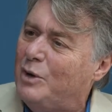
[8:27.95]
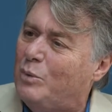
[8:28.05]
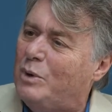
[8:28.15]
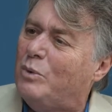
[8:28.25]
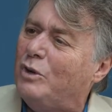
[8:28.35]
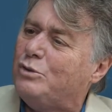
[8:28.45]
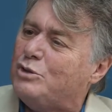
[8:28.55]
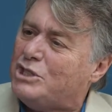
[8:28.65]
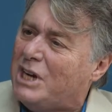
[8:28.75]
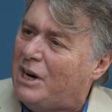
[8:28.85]
We want to
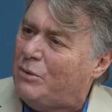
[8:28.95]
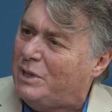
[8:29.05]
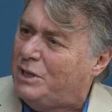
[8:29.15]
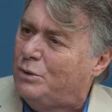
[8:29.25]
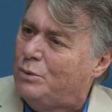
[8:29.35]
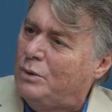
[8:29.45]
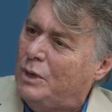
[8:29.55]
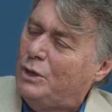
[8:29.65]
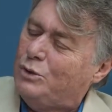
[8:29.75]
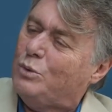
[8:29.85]
share with you,
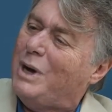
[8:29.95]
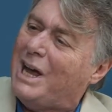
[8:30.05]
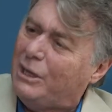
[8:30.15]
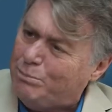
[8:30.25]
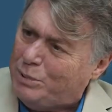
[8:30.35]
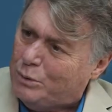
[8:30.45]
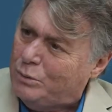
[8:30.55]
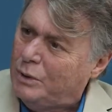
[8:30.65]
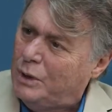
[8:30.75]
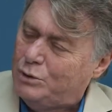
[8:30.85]
to help
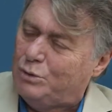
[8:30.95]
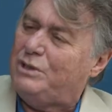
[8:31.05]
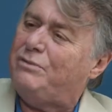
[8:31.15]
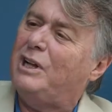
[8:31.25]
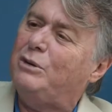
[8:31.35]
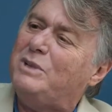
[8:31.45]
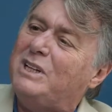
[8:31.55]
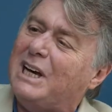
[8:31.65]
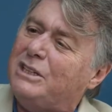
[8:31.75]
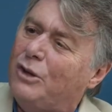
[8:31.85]
you to develop the
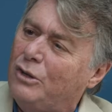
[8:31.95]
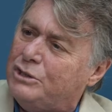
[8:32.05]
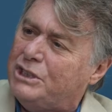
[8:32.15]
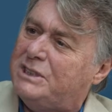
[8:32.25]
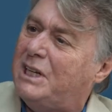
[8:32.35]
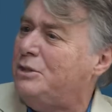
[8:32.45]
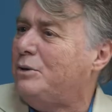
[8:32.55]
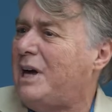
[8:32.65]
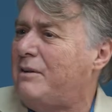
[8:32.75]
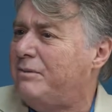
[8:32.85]
technologies that you
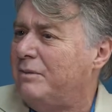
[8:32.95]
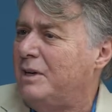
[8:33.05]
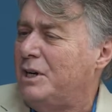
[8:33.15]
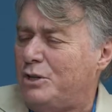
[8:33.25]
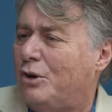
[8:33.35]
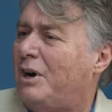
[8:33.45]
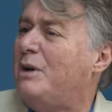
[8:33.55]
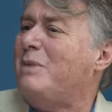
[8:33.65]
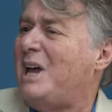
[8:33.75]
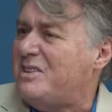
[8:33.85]
have. You're
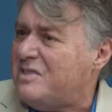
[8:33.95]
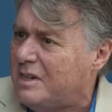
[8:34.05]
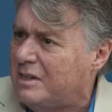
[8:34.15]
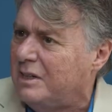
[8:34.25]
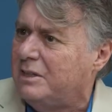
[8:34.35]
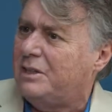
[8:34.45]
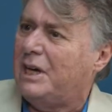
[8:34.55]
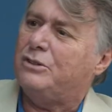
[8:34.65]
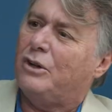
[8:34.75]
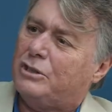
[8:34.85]
amazing in the
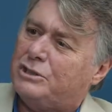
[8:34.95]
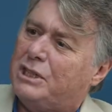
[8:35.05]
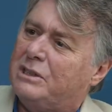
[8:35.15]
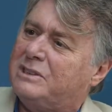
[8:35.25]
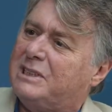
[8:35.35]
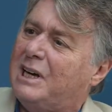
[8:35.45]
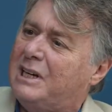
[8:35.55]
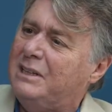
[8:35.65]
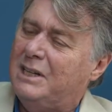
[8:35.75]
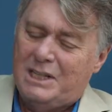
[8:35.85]
technological
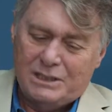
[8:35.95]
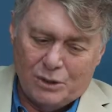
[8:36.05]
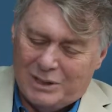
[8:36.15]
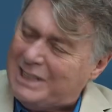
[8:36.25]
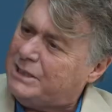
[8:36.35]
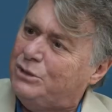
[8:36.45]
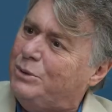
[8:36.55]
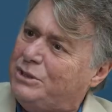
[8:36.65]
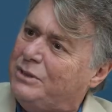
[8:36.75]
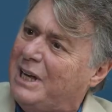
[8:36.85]
side, so let's do
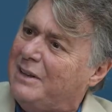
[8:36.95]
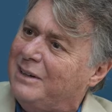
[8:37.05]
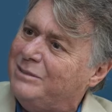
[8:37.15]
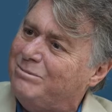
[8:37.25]
it together.